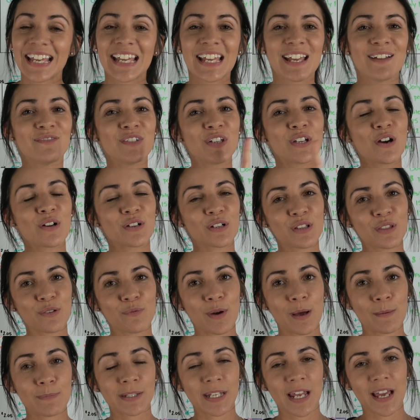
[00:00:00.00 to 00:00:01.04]
if you go to the
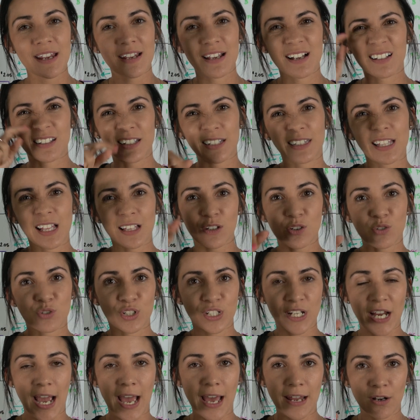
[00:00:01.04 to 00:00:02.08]
website, click that little
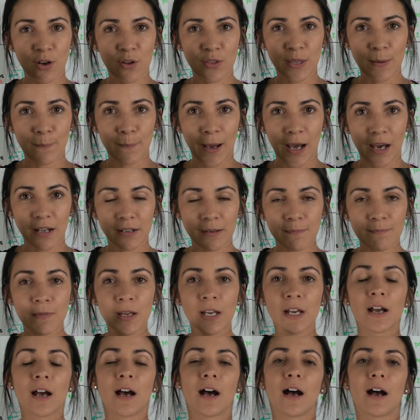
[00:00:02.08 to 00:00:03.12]
chat on the bottom,
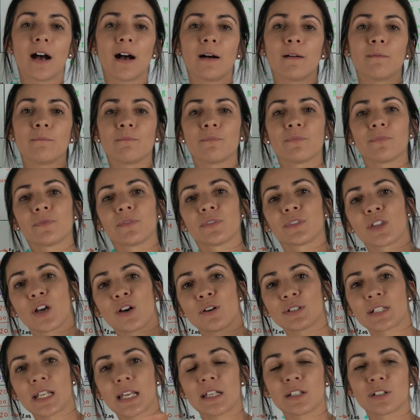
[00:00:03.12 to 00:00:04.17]

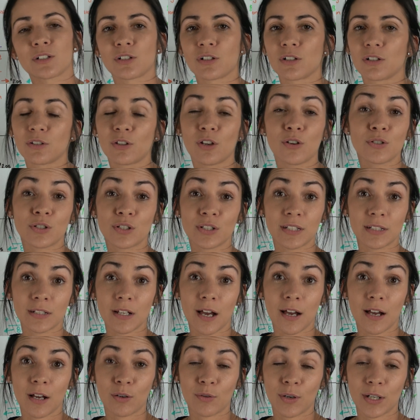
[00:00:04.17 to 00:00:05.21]
Those
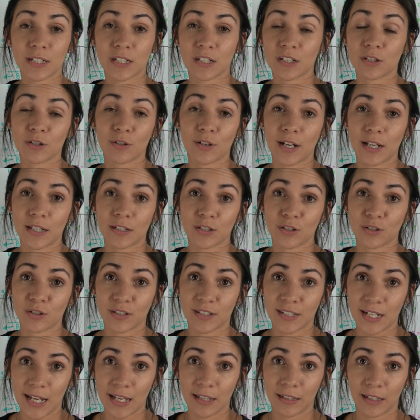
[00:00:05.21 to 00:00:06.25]
questions are
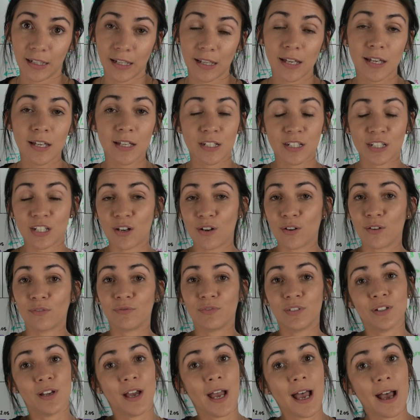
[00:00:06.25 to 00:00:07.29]
answered daily. So if
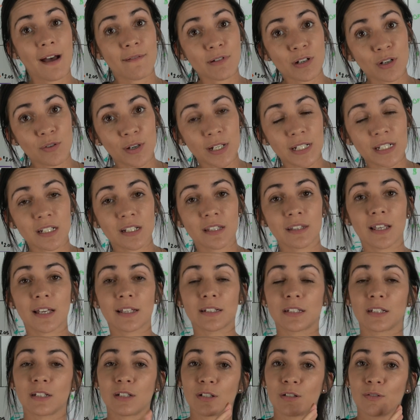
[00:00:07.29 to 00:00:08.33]
you have a question that
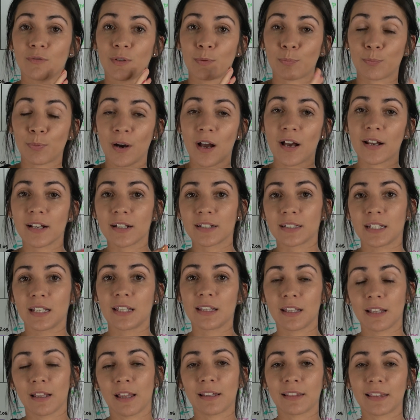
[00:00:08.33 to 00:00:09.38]
has to do with products,
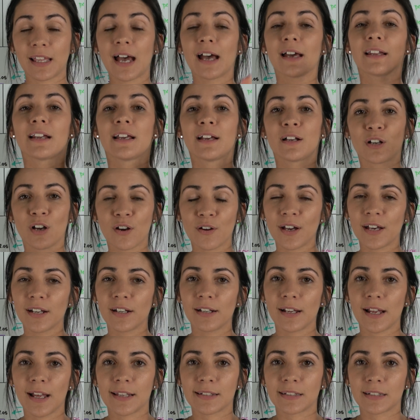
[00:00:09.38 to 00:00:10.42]
anything like that, go ahead
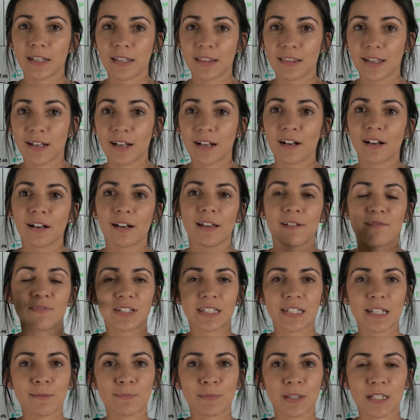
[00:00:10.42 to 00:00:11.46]
and ask it there. If
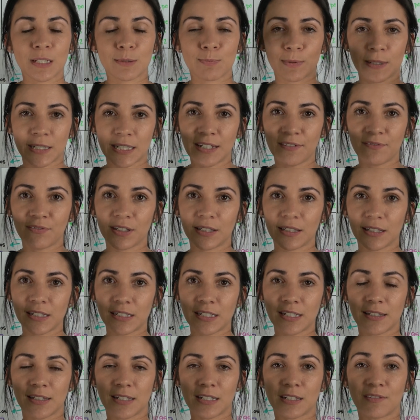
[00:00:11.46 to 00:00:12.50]
it's something specifically
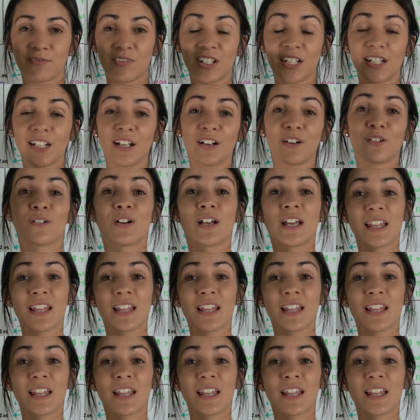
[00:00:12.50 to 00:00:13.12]
to this video,